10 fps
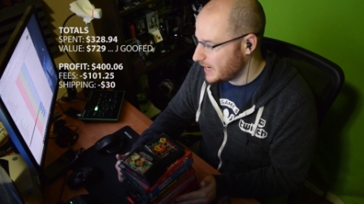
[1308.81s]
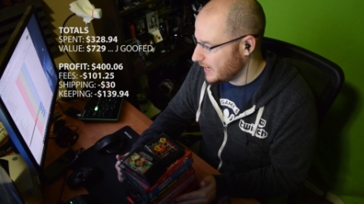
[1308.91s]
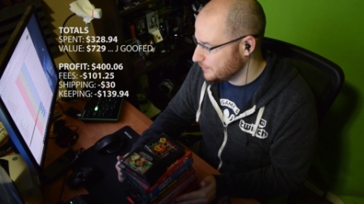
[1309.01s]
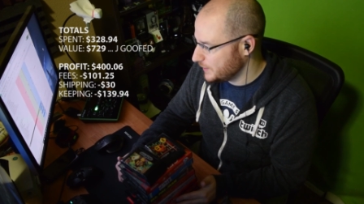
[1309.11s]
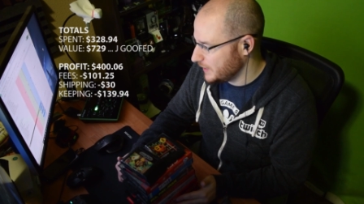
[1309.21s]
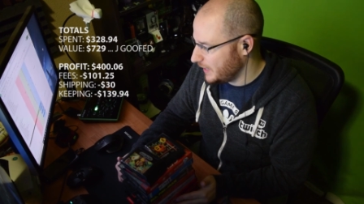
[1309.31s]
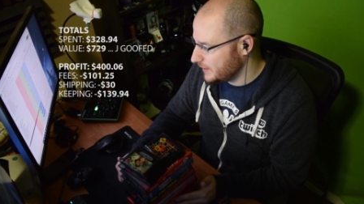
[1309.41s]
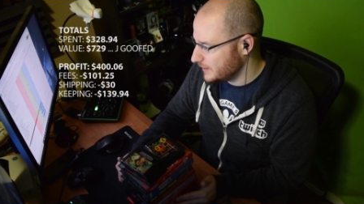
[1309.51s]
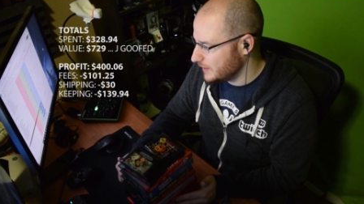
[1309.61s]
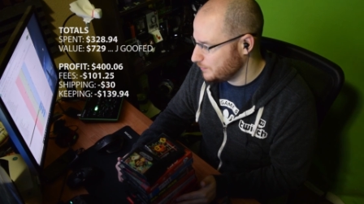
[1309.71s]
I'm gonna
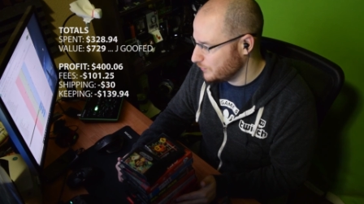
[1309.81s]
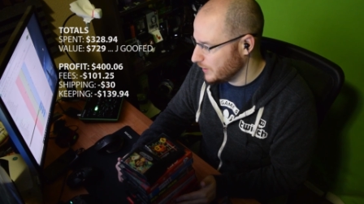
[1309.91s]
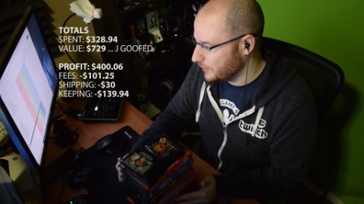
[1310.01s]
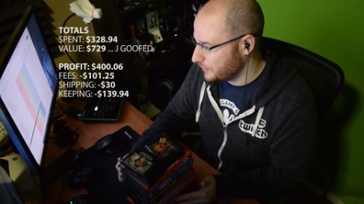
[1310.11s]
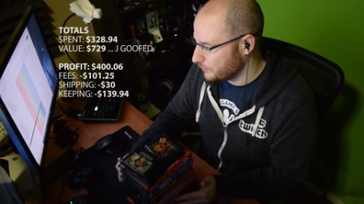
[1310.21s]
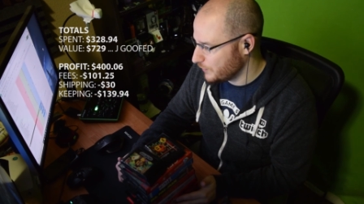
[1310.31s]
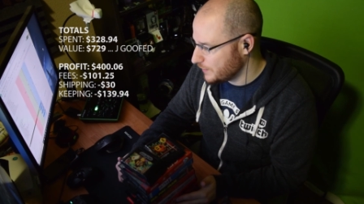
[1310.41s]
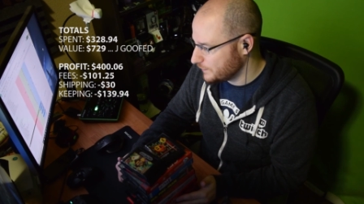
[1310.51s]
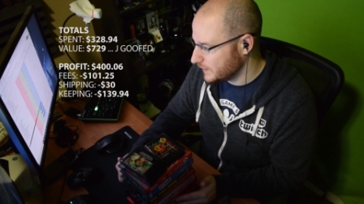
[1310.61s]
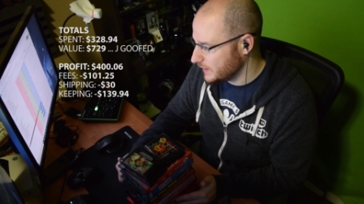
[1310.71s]
end up with
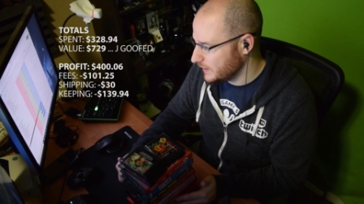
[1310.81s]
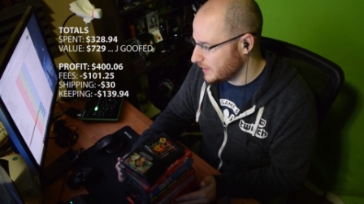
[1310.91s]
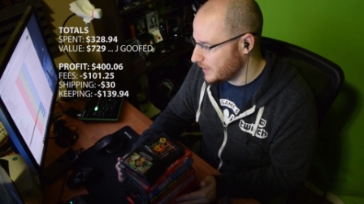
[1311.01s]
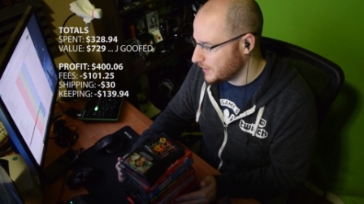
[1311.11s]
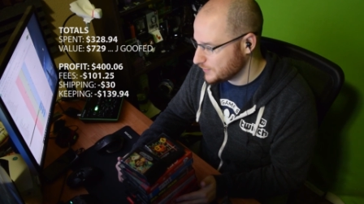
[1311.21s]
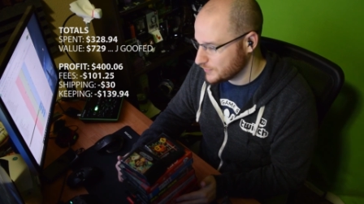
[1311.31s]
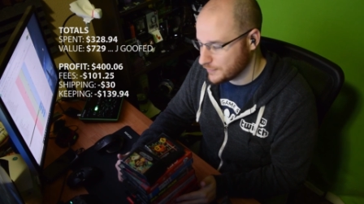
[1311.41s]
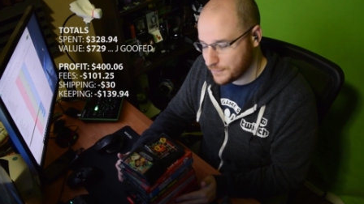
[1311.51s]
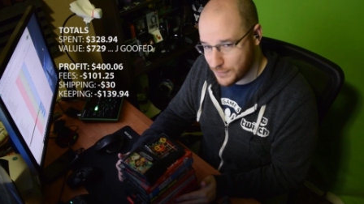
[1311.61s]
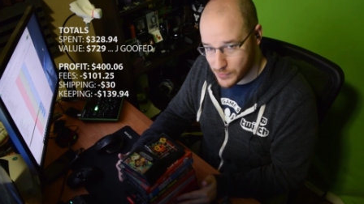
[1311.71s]
roughly
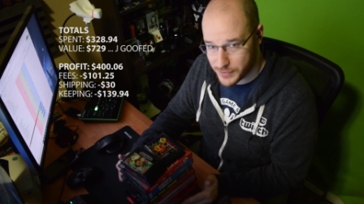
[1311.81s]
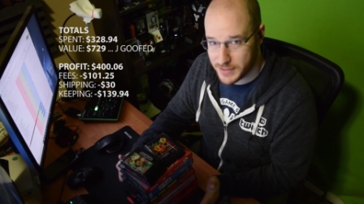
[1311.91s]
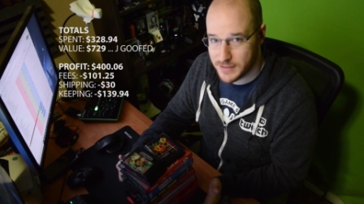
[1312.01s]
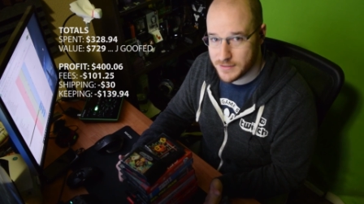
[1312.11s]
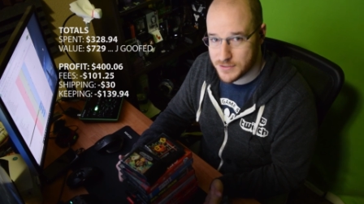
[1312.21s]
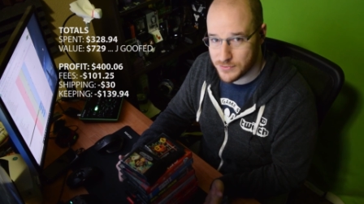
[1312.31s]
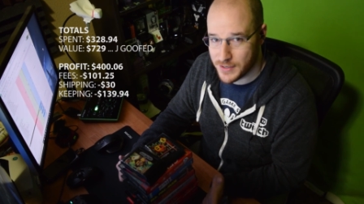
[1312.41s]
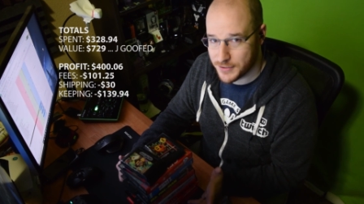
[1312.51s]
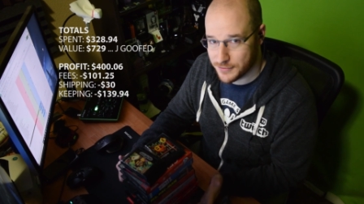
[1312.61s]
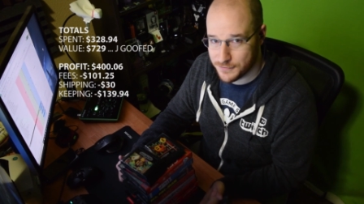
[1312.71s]
$140 to
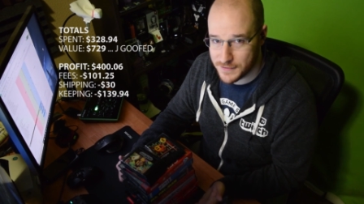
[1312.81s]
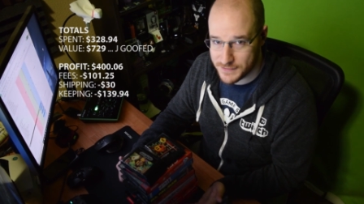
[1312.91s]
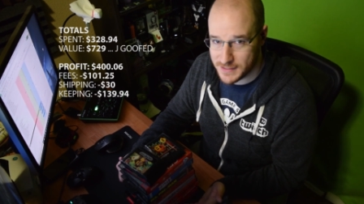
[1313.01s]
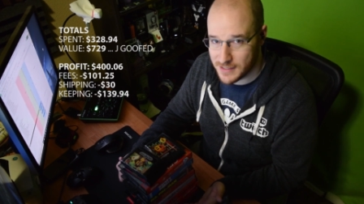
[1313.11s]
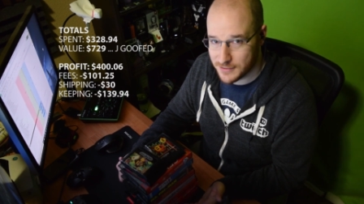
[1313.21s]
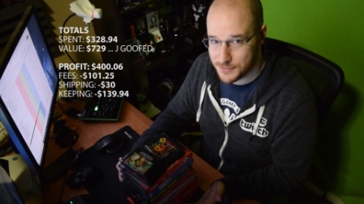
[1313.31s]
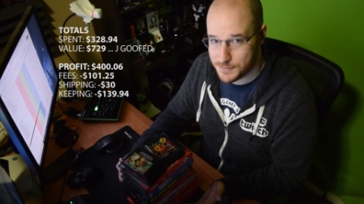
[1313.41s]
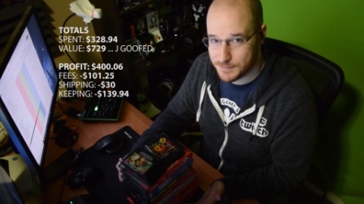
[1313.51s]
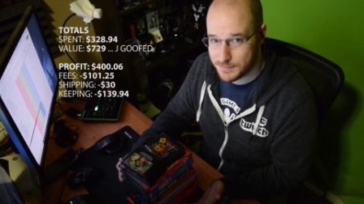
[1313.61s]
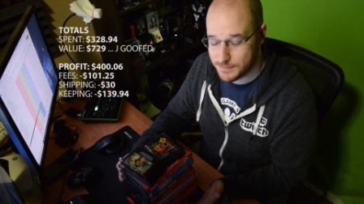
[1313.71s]
$150
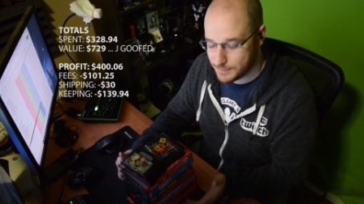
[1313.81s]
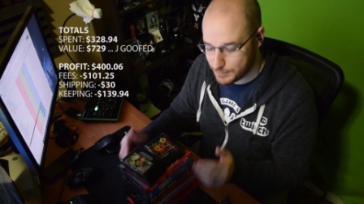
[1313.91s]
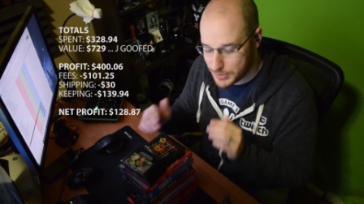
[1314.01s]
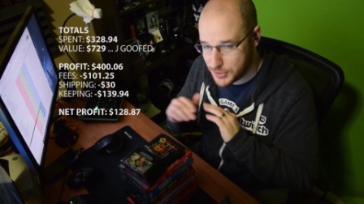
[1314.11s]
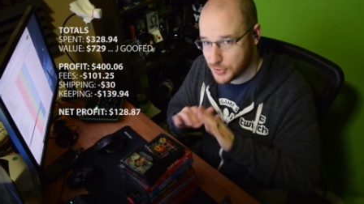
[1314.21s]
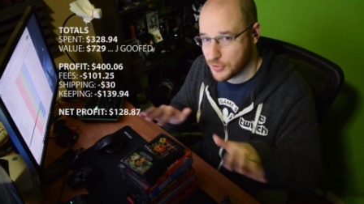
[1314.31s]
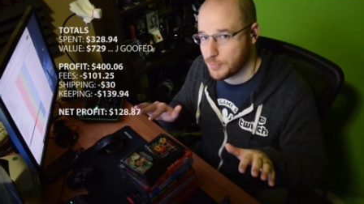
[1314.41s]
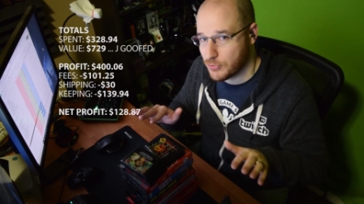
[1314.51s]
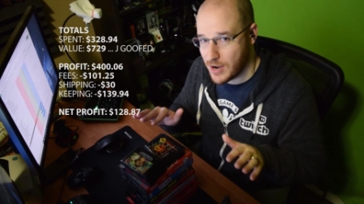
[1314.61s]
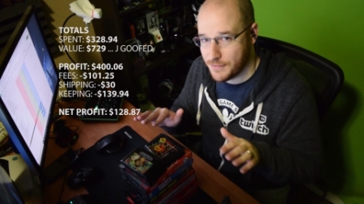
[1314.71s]
pure
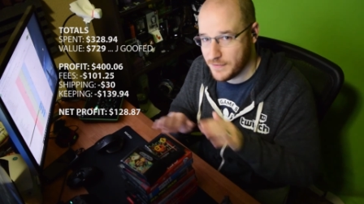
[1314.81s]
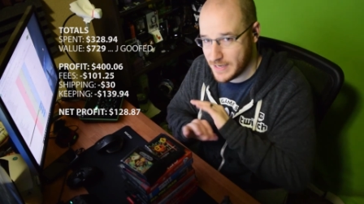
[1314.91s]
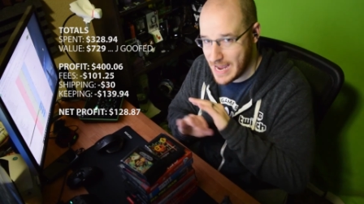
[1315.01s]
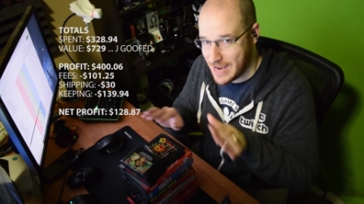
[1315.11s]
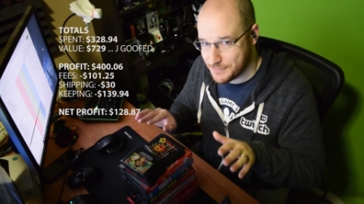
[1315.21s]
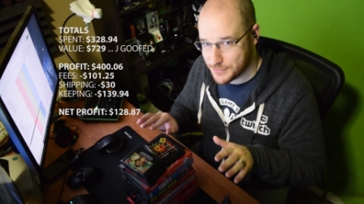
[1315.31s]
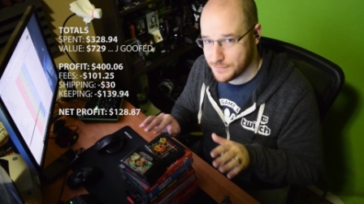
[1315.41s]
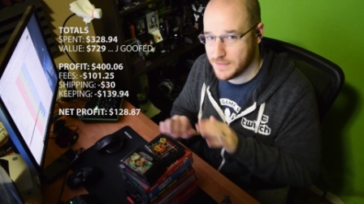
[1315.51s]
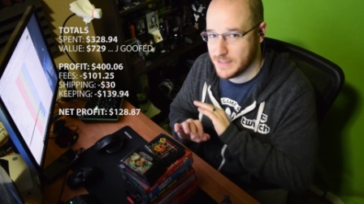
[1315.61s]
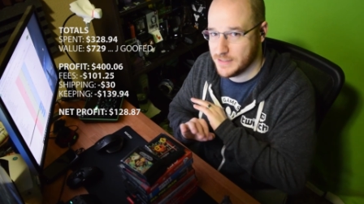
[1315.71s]
profit after
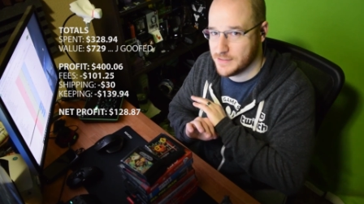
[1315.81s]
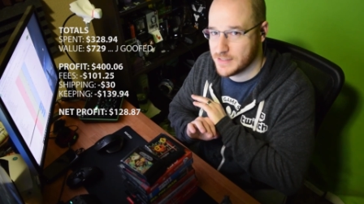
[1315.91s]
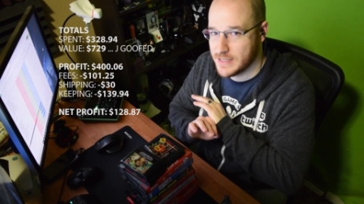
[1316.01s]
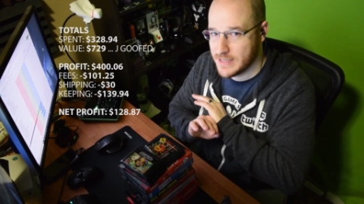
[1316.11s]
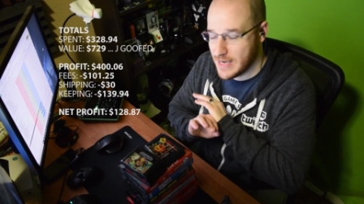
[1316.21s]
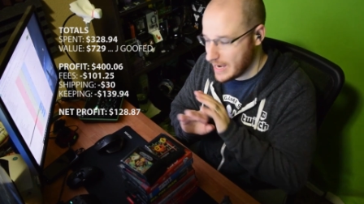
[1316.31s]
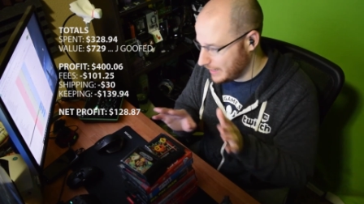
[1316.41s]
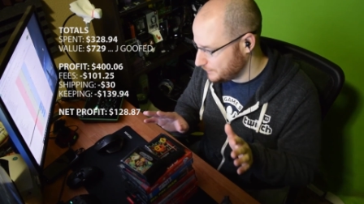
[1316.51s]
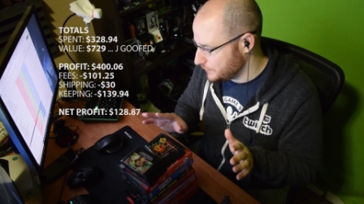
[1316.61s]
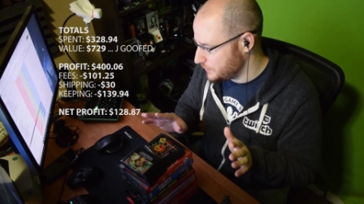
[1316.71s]
fees,
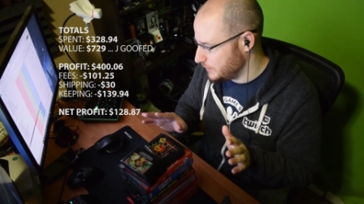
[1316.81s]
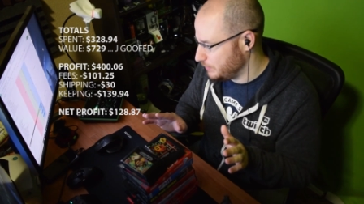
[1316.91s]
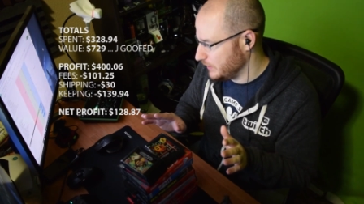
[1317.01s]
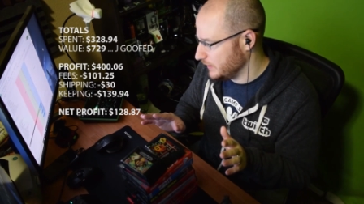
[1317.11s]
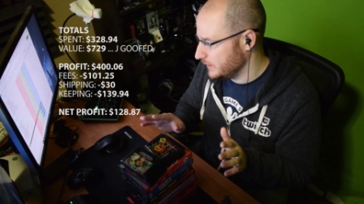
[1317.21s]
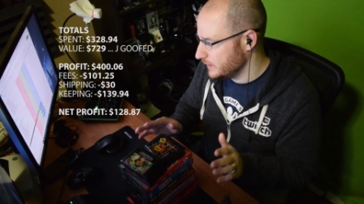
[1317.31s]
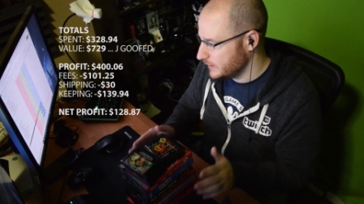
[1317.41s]
after shipping.